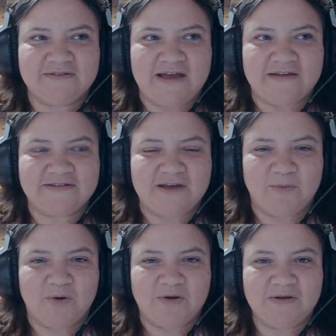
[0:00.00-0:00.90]
last
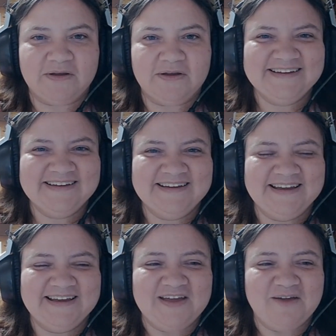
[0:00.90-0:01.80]
summer.
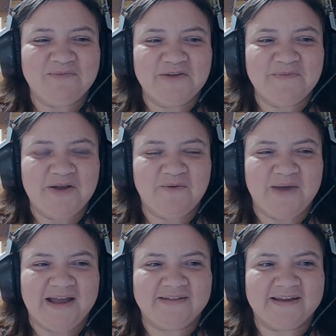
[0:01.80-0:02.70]
And that blew me away.